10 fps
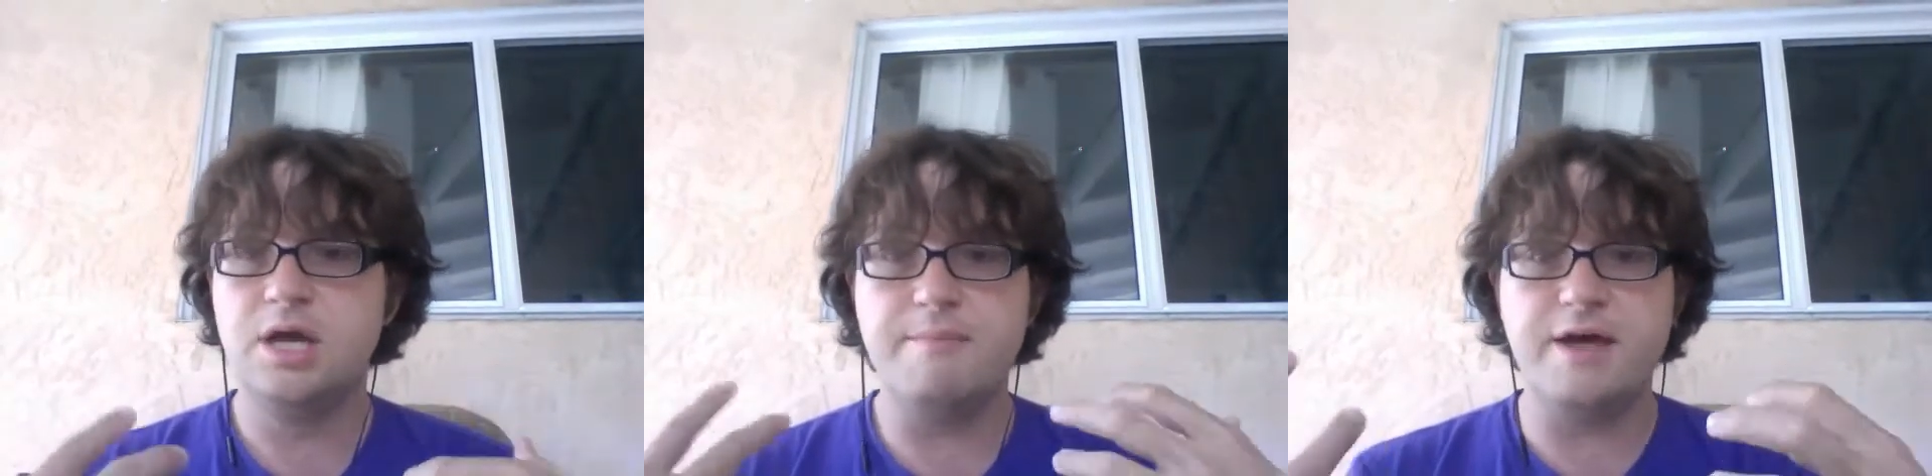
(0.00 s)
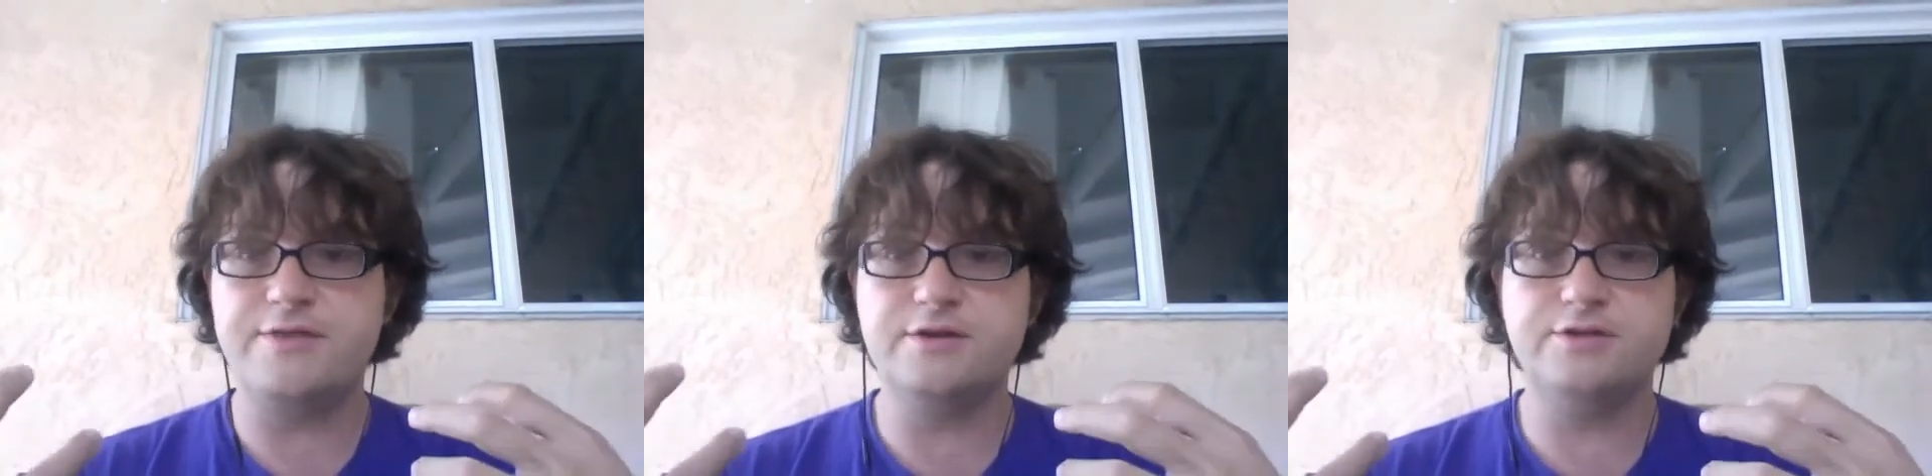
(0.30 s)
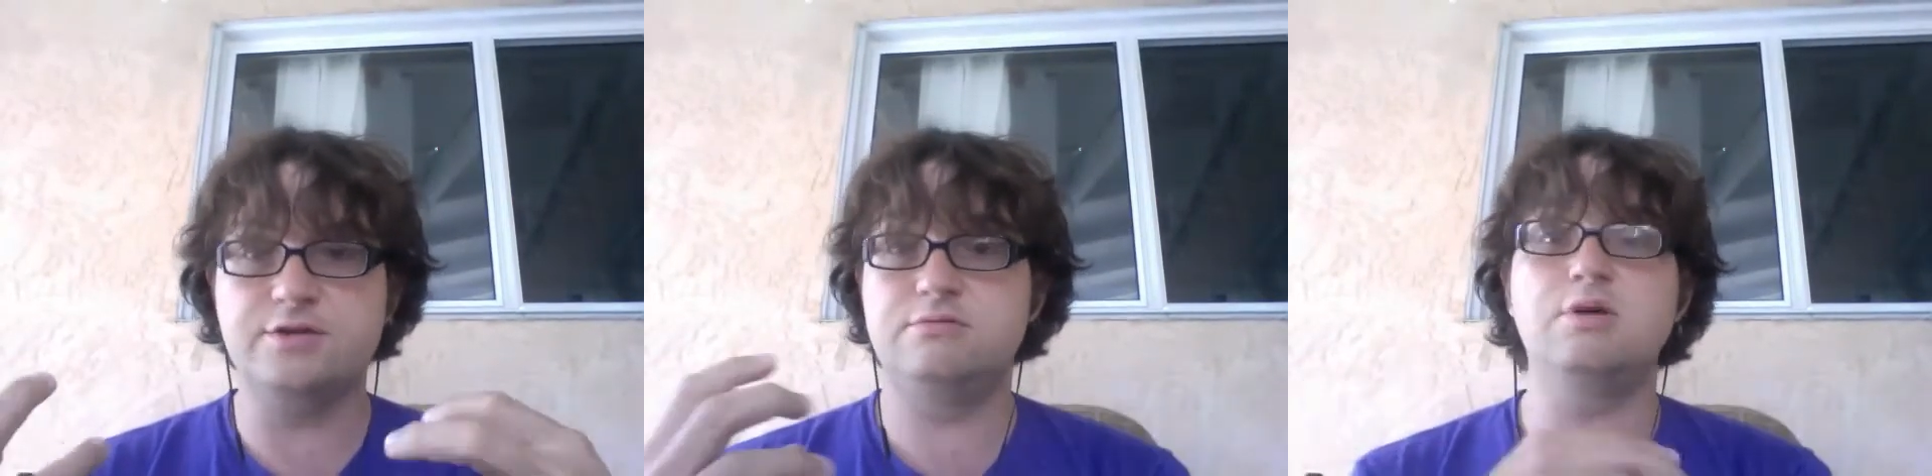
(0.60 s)

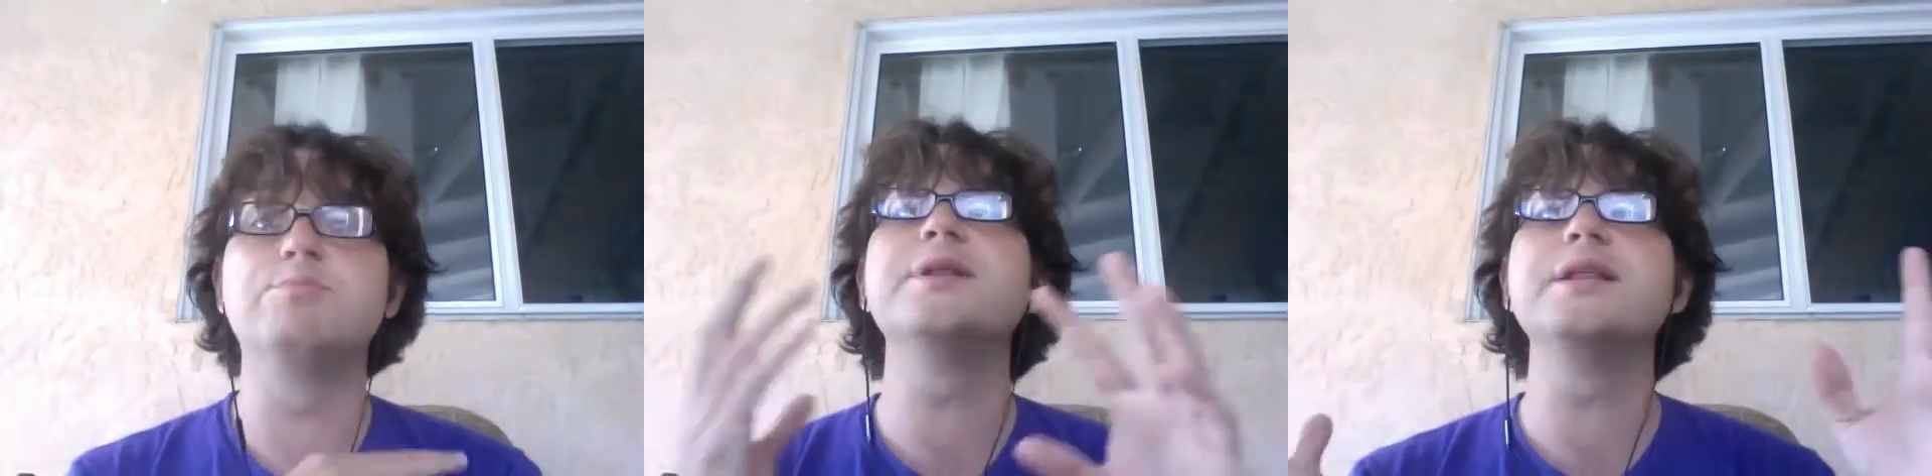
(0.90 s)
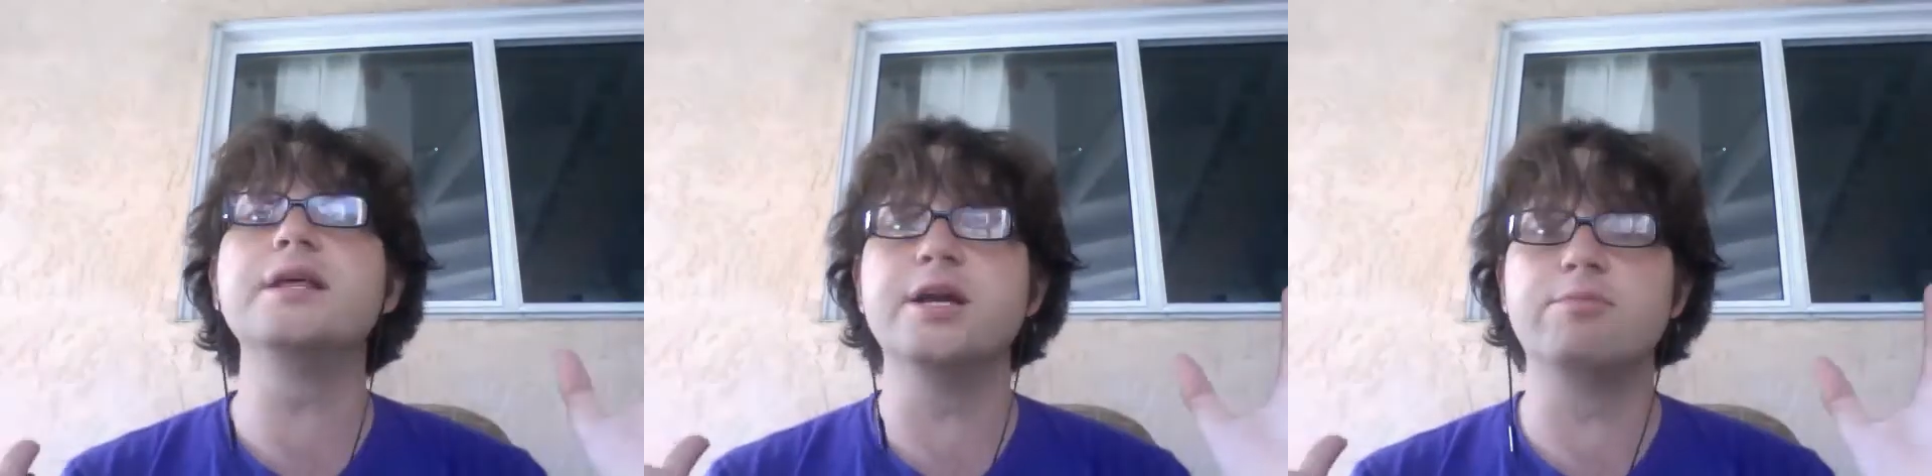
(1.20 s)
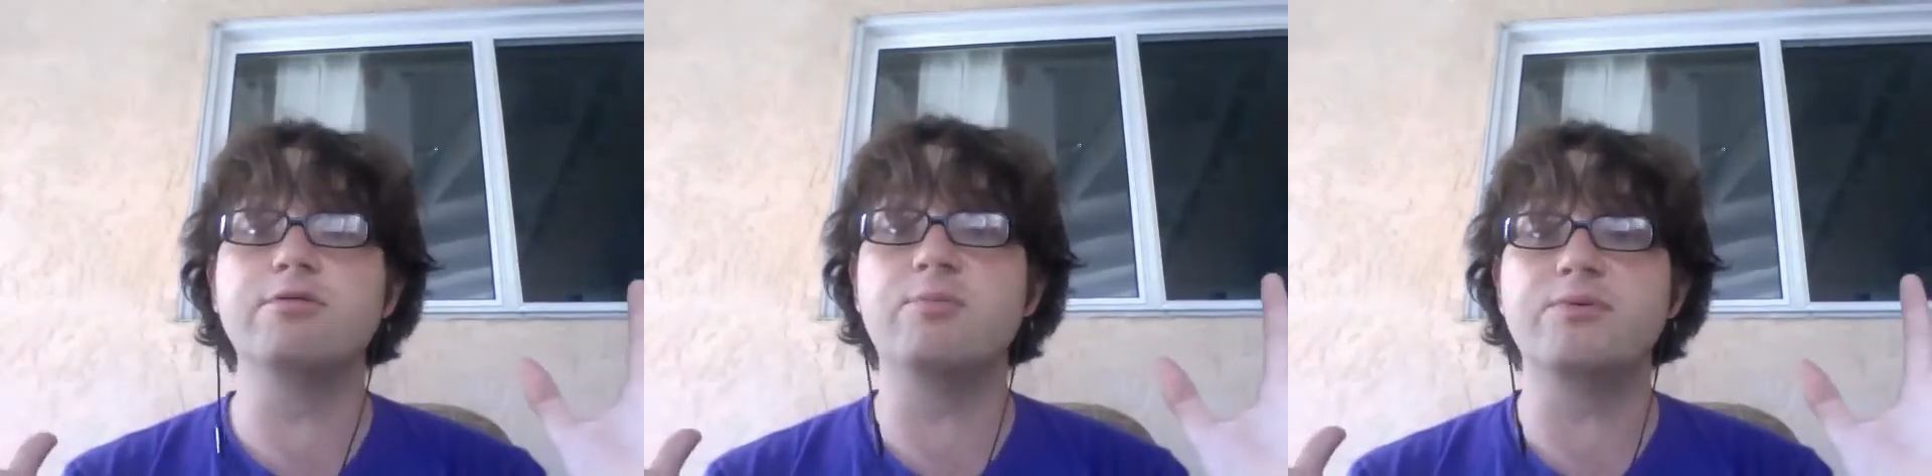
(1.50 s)
methods are completely
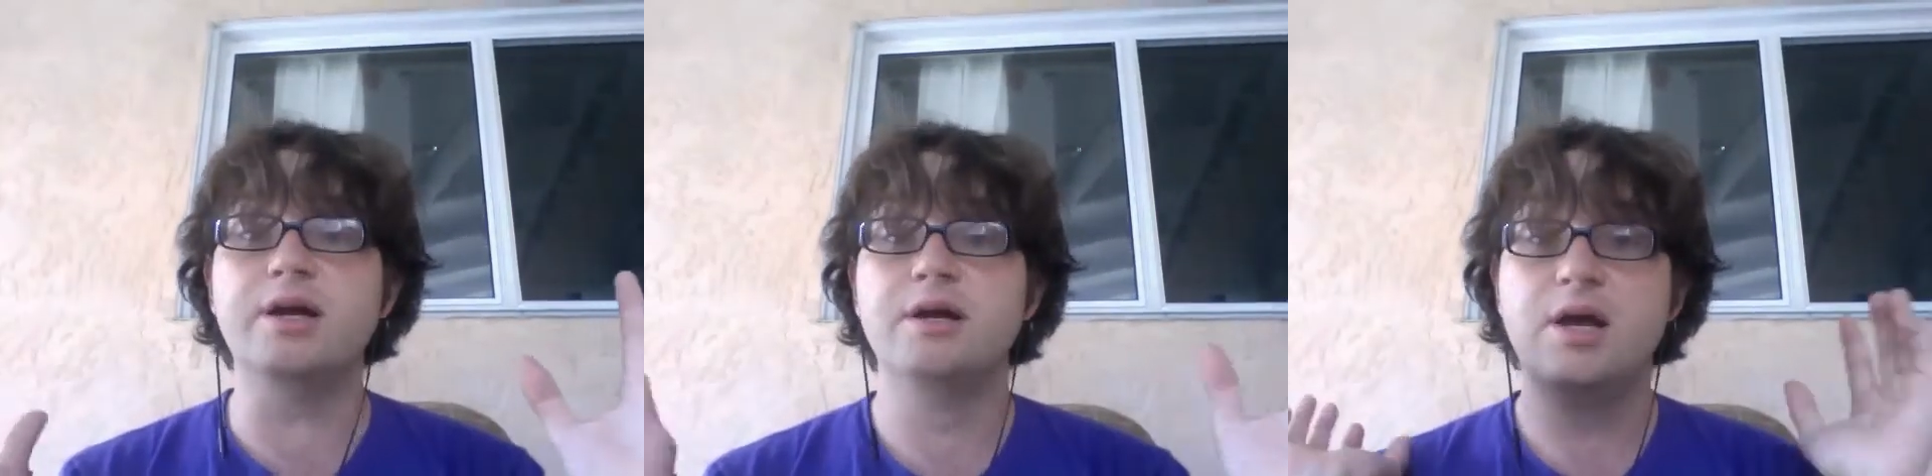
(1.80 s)
inappropriate.